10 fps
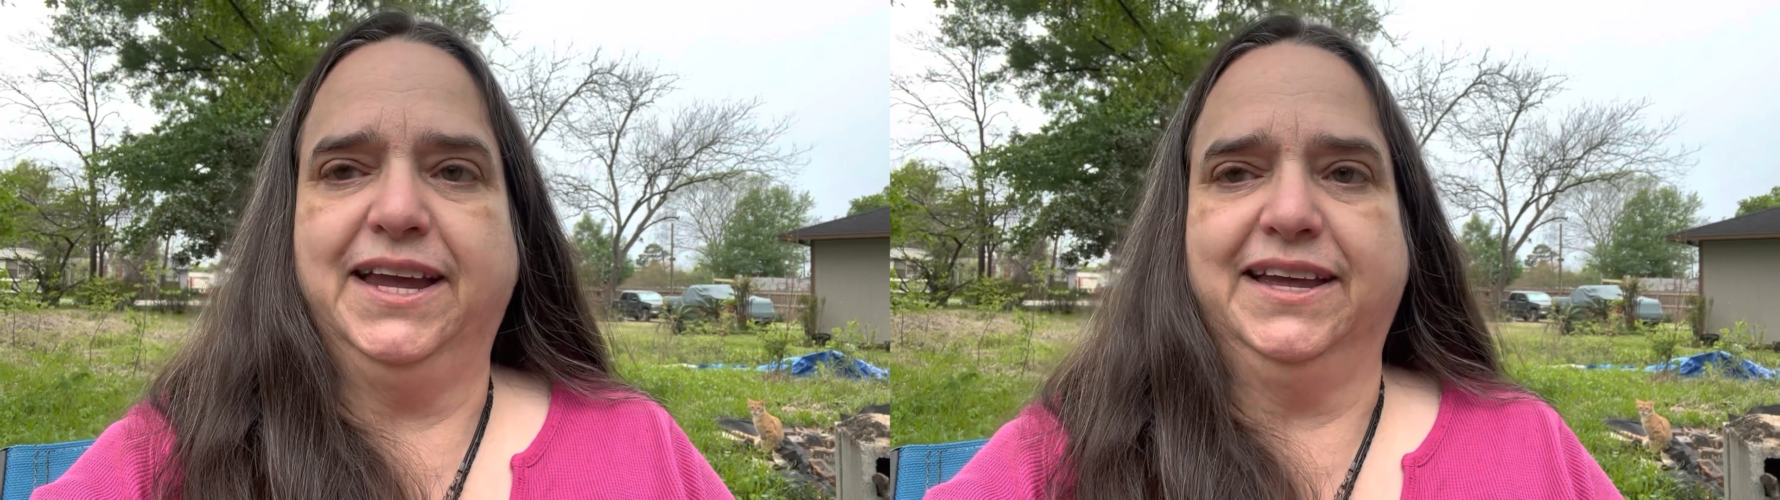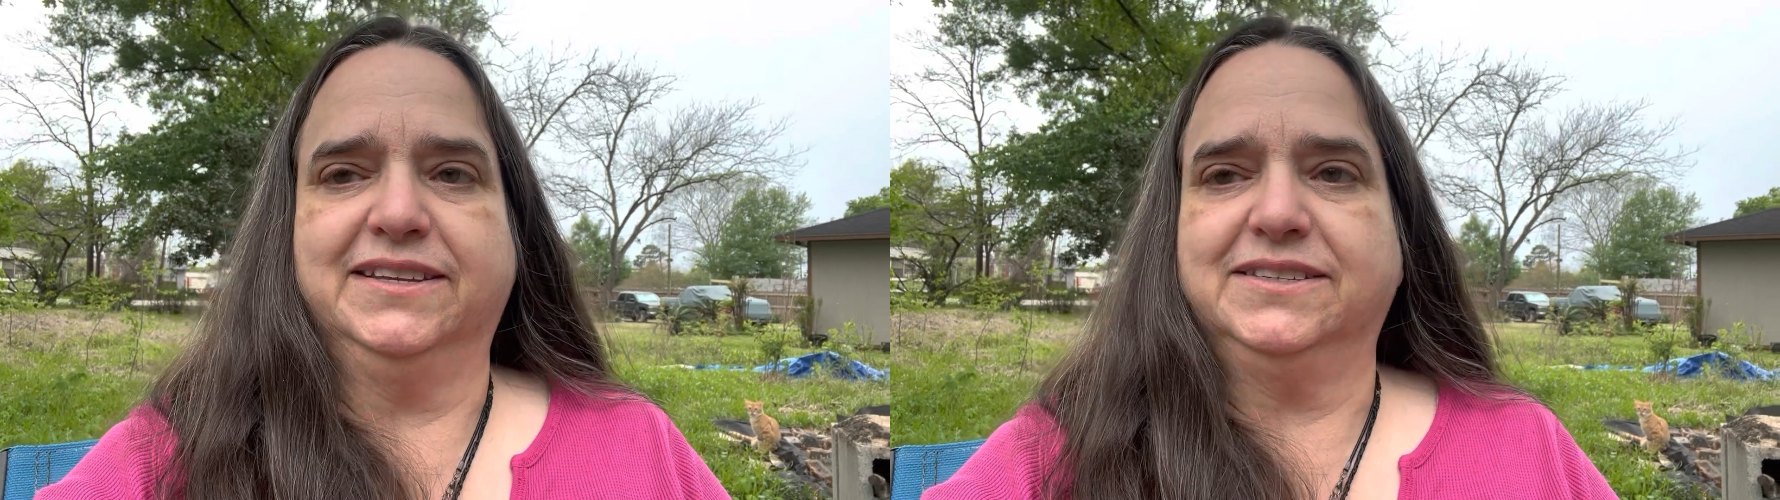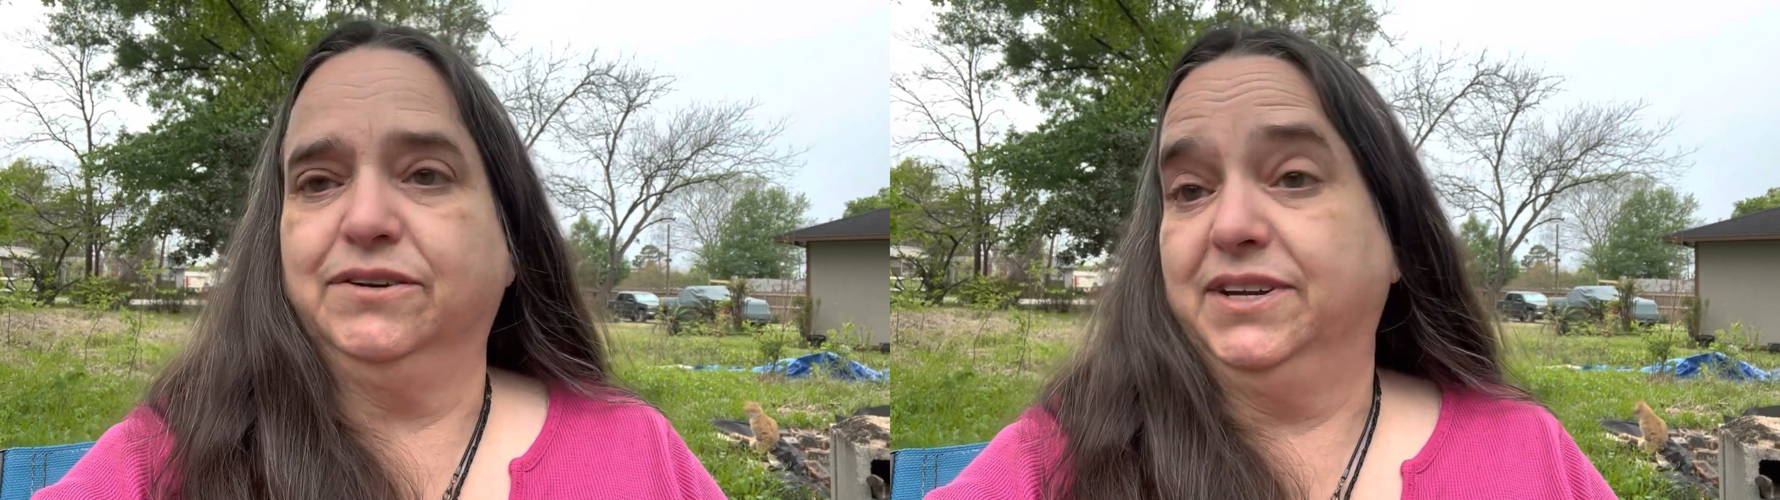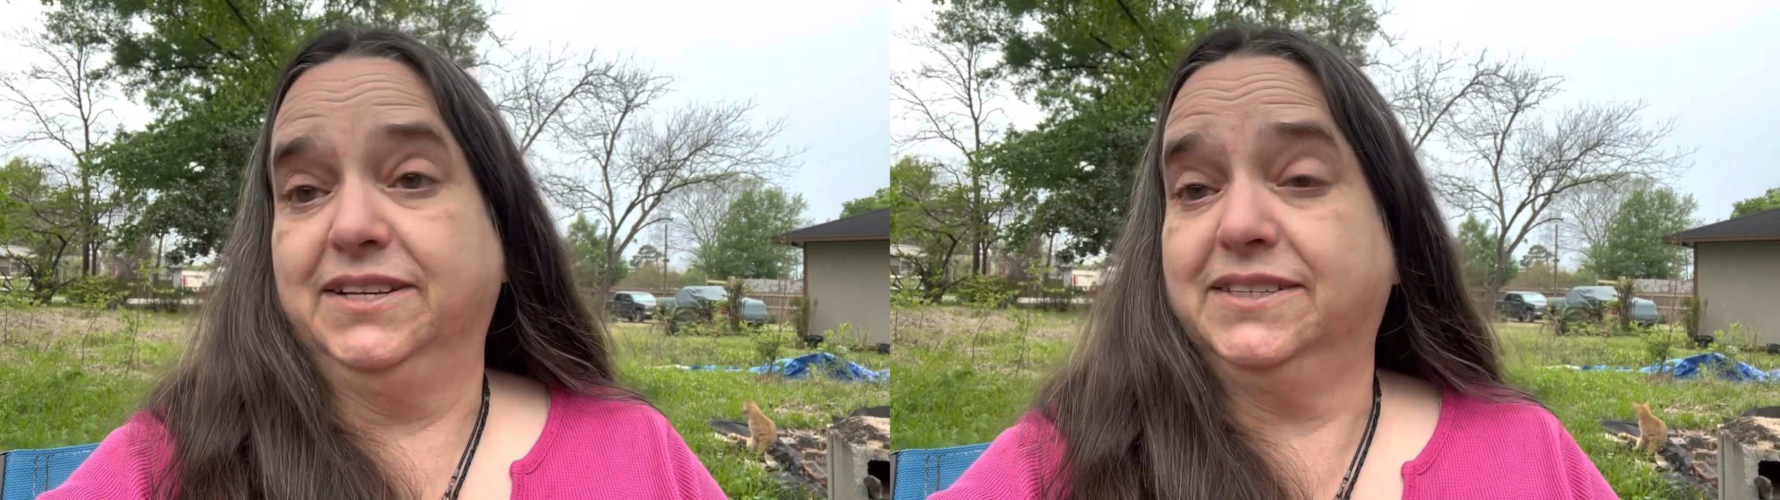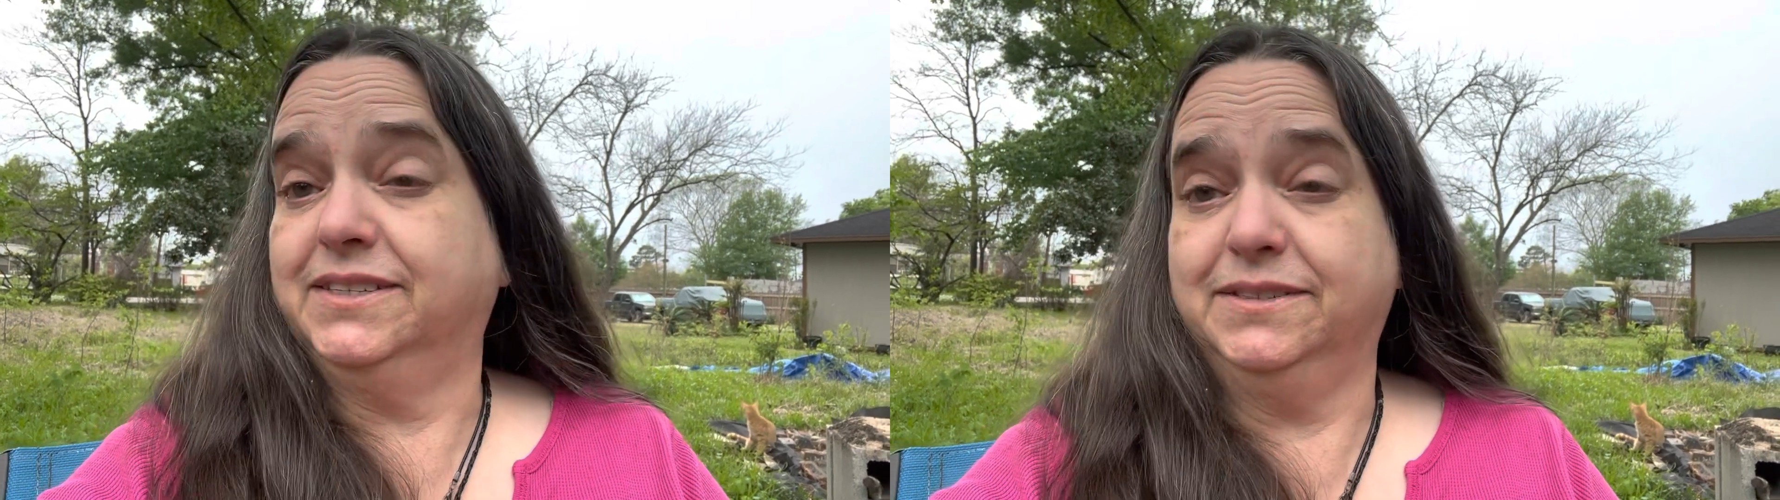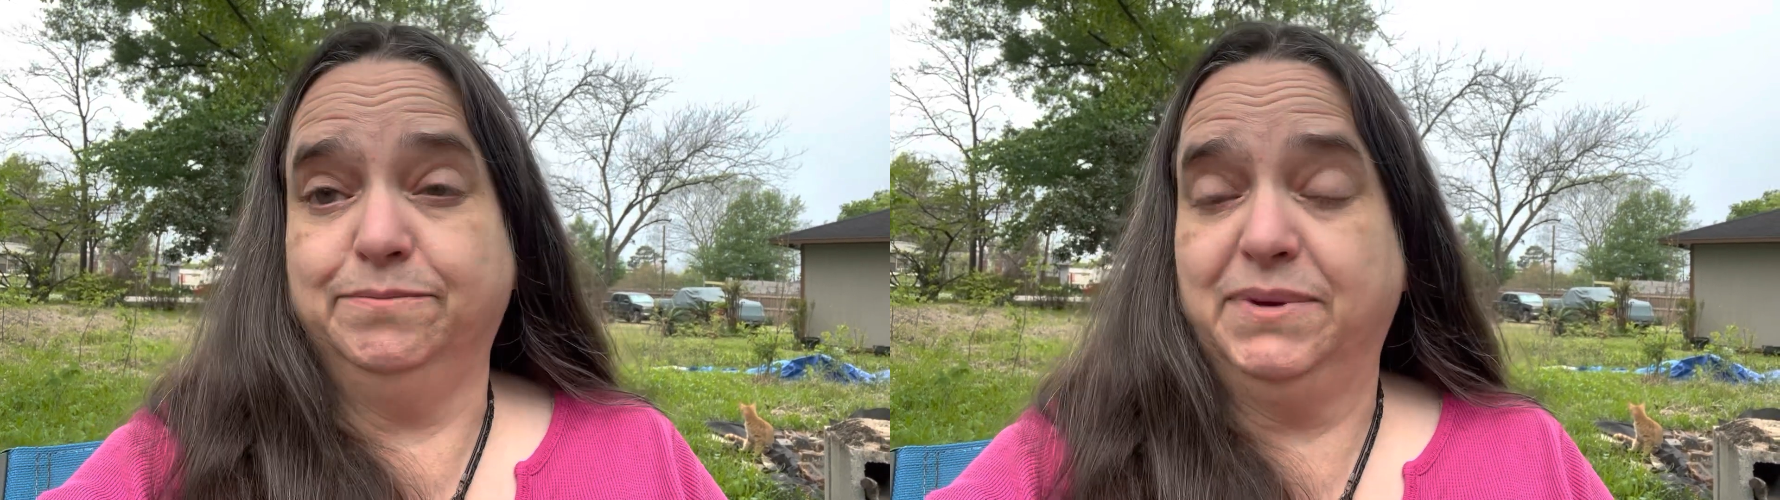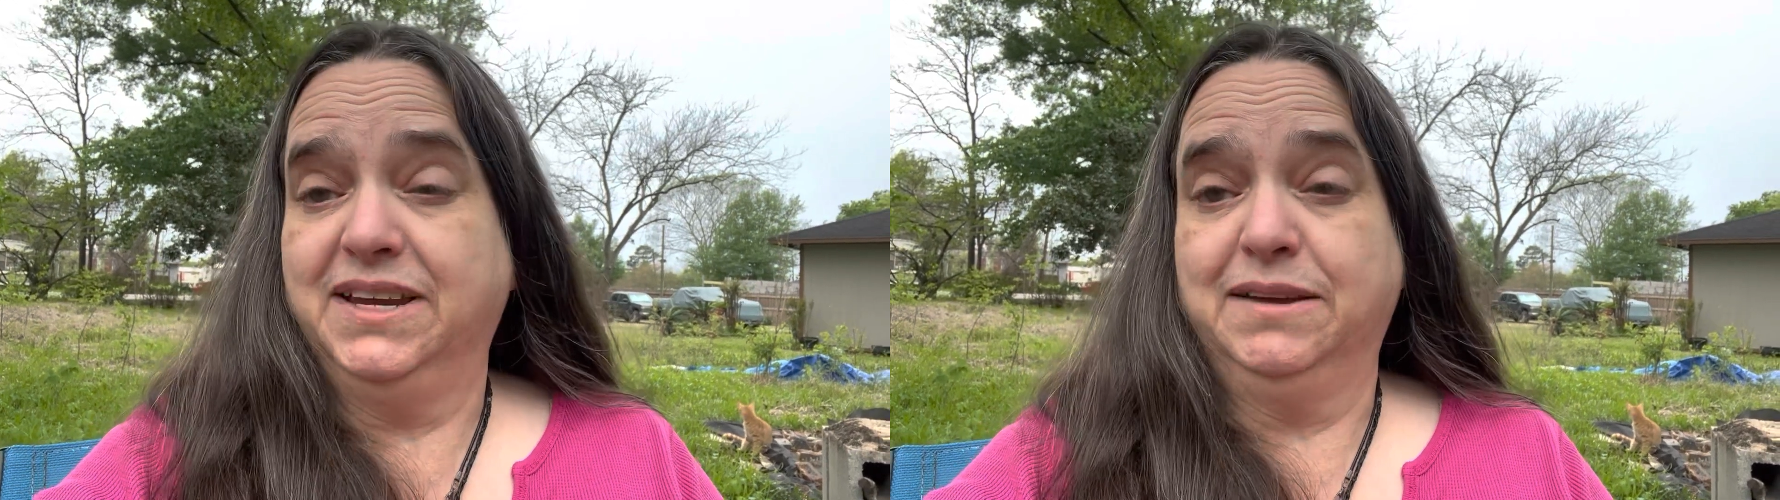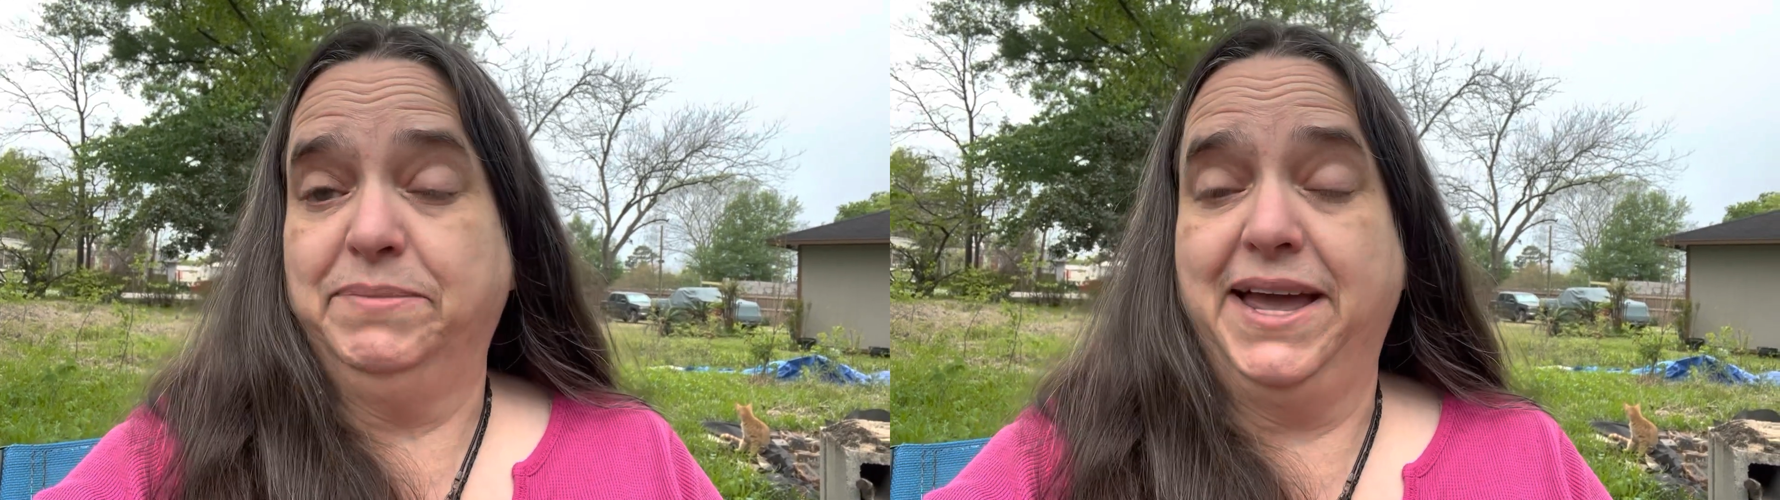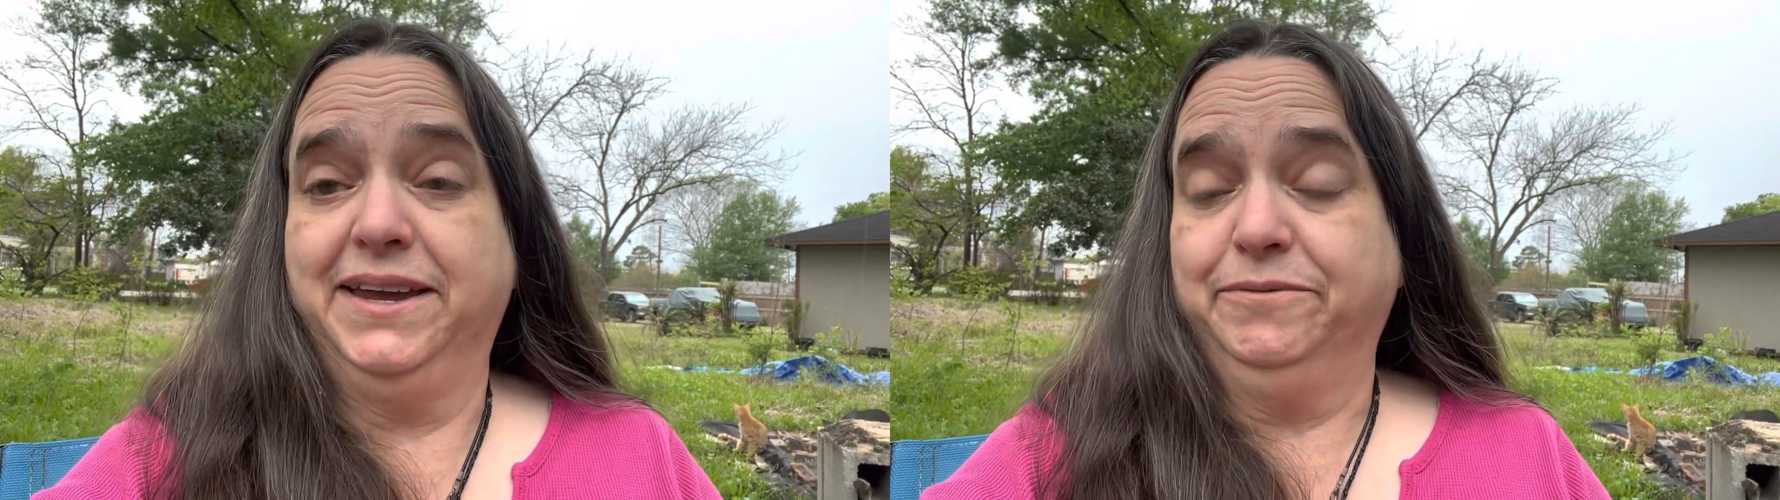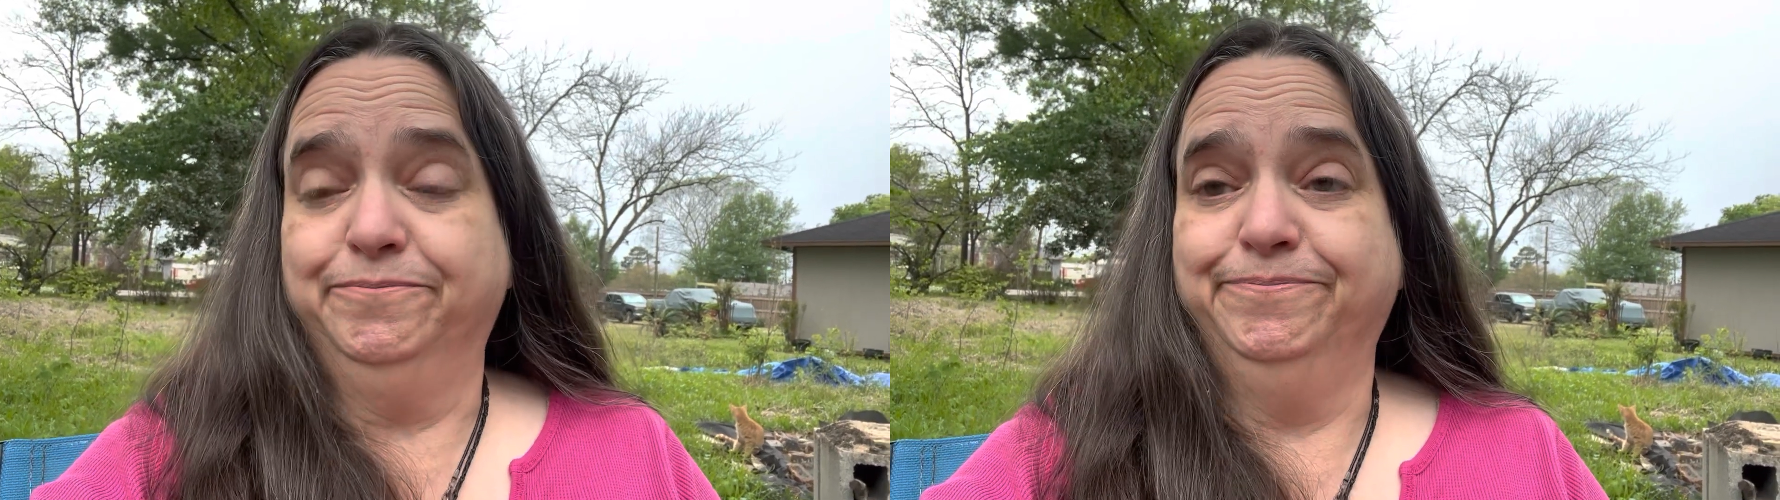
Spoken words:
and so does being in pain.